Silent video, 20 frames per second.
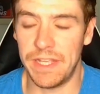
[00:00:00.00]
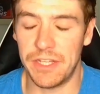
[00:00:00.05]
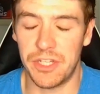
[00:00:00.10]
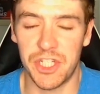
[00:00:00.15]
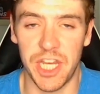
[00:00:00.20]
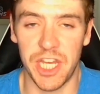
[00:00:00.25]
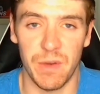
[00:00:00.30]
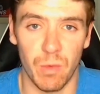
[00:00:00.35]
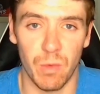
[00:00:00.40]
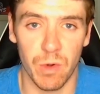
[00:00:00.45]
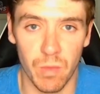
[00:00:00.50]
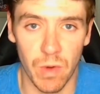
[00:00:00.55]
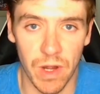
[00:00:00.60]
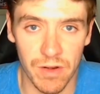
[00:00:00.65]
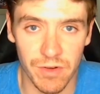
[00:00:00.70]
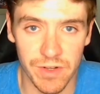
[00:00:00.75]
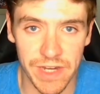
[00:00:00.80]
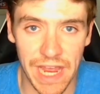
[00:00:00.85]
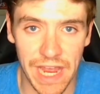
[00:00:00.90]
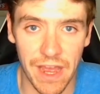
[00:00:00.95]
his chin would
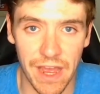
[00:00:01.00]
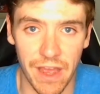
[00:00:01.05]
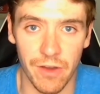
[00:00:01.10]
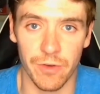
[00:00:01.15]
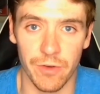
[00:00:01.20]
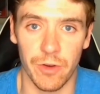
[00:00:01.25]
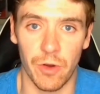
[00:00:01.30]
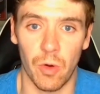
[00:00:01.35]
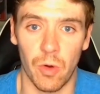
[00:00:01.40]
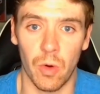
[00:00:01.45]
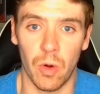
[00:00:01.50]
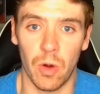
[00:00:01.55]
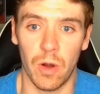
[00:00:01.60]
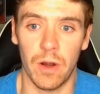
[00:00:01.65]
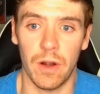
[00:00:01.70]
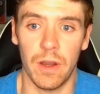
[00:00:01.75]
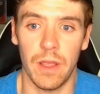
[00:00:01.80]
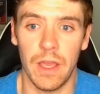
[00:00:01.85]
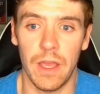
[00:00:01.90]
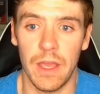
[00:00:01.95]
wear down,
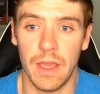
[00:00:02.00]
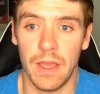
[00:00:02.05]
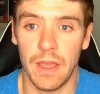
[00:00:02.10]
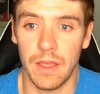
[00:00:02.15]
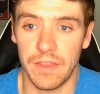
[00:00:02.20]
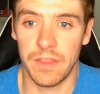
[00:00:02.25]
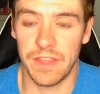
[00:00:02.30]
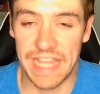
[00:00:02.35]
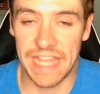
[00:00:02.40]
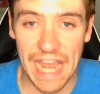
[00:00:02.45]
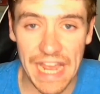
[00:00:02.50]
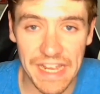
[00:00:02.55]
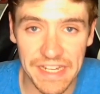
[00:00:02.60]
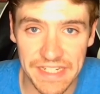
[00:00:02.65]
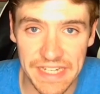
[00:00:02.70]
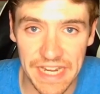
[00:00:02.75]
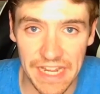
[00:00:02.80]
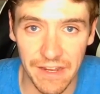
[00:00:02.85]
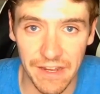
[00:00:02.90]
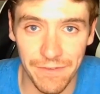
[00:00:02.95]
or the
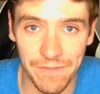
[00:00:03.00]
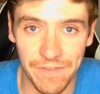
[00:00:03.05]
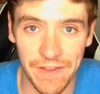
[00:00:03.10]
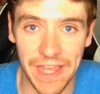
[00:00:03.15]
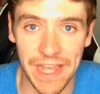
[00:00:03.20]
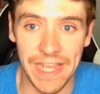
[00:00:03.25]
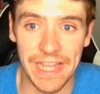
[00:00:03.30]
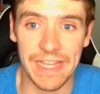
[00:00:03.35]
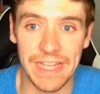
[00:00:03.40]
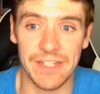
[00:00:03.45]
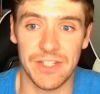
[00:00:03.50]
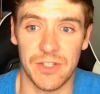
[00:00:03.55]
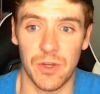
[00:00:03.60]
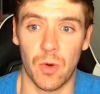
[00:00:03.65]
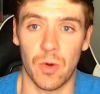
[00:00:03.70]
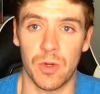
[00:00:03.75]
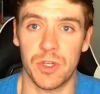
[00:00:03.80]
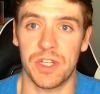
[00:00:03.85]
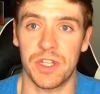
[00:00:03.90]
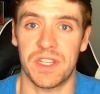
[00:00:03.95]
gas tank fades,
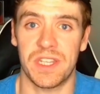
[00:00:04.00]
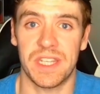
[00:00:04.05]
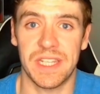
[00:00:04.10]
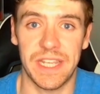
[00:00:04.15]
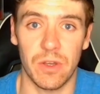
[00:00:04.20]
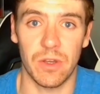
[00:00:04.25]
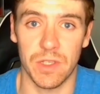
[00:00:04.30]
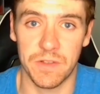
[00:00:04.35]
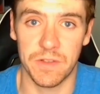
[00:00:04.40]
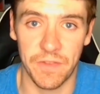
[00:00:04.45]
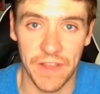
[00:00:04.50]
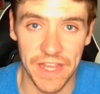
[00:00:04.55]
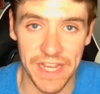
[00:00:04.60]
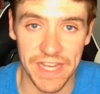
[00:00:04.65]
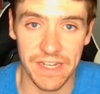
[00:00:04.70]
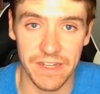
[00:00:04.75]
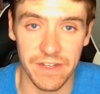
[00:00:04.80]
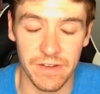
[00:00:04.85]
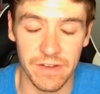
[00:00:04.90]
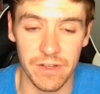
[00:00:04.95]
or just skills
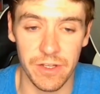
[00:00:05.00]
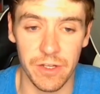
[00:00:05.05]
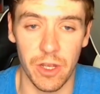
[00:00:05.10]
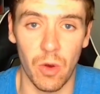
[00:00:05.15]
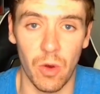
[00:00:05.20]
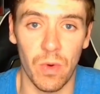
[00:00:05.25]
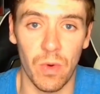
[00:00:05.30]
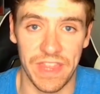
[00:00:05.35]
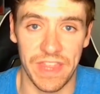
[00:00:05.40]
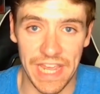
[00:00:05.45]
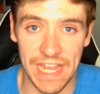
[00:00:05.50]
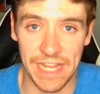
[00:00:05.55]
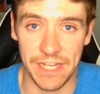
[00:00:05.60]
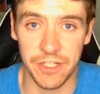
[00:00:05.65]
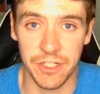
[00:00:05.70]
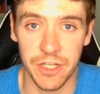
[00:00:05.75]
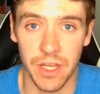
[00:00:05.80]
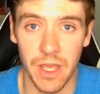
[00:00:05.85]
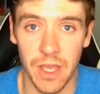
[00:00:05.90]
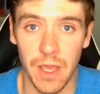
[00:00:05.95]
fade, with
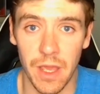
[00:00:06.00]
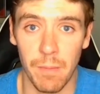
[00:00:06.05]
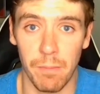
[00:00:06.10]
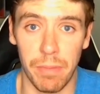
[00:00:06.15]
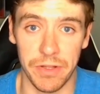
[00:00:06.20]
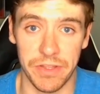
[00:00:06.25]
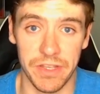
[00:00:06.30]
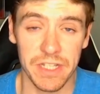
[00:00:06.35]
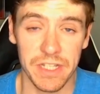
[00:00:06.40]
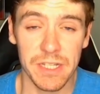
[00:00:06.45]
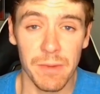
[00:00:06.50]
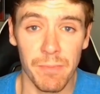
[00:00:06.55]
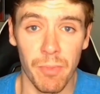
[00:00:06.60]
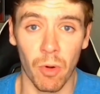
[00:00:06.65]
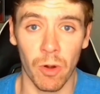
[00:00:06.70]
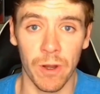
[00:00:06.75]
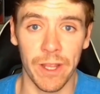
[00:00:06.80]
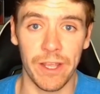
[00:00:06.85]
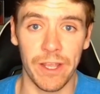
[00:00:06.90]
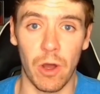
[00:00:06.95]
age. But Dustin
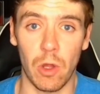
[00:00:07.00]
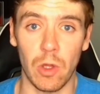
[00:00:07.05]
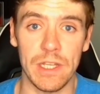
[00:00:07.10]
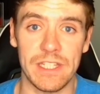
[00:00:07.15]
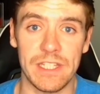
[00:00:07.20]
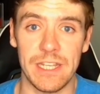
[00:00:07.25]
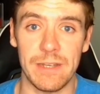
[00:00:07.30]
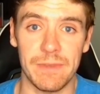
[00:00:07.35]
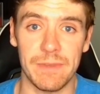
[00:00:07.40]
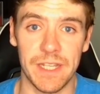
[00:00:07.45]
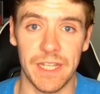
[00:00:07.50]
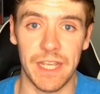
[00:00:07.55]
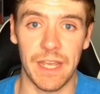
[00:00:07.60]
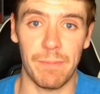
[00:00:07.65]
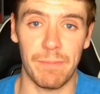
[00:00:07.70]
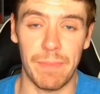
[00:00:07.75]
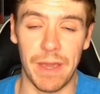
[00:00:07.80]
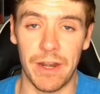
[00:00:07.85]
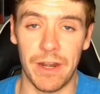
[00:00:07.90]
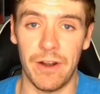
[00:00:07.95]
Poirier only seems to
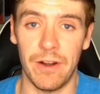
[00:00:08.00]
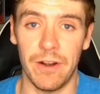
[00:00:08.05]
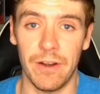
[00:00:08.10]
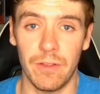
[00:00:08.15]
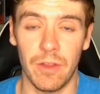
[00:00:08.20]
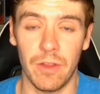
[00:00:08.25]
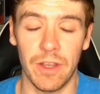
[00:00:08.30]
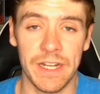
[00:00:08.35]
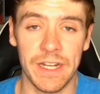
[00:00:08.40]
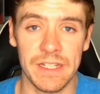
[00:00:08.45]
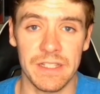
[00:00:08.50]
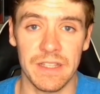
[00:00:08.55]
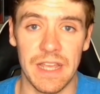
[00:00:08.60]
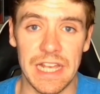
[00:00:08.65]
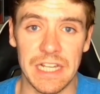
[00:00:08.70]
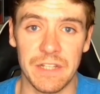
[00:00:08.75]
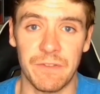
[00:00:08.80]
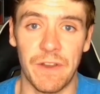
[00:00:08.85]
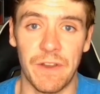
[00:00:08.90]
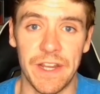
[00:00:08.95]
get better. Look at his
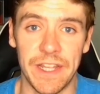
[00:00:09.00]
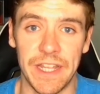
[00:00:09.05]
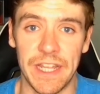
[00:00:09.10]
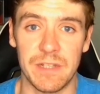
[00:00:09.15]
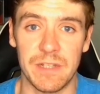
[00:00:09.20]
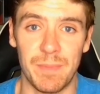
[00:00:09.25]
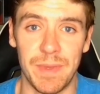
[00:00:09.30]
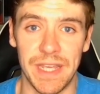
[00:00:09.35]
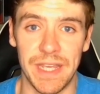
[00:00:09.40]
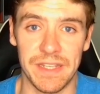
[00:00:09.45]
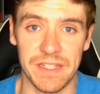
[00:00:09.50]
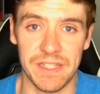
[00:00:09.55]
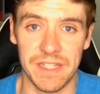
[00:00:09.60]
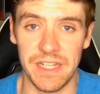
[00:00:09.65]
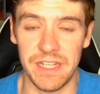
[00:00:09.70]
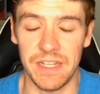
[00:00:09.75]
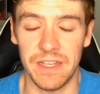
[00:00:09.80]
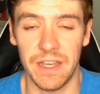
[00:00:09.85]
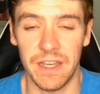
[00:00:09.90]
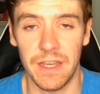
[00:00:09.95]
last fight against
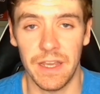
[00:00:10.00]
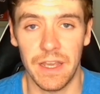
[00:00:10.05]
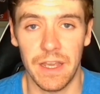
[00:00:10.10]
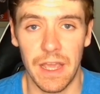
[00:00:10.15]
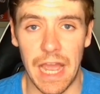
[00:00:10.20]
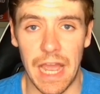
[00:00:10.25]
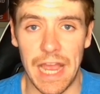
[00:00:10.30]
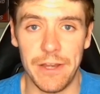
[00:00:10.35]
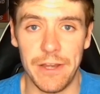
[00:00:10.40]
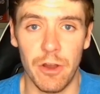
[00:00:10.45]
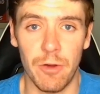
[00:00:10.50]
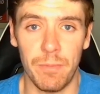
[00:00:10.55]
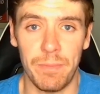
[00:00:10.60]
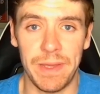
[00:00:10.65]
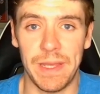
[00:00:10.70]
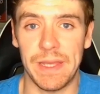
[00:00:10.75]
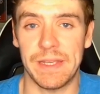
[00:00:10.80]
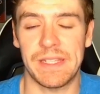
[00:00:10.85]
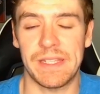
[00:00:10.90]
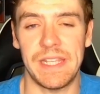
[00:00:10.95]
BSD. I know
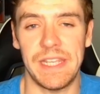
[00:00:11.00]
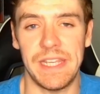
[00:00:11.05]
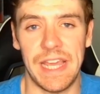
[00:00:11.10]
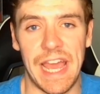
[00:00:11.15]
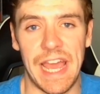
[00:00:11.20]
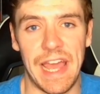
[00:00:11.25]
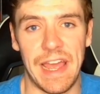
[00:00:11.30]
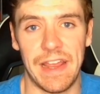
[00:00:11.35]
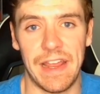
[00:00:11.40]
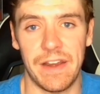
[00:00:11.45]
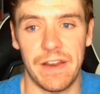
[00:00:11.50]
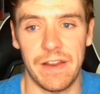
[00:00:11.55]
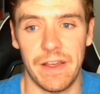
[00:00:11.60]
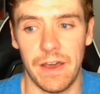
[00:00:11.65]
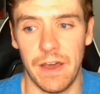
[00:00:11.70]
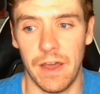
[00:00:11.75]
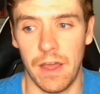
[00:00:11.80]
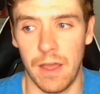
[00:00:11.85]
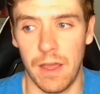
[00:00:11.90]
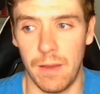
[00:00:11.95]
BSD had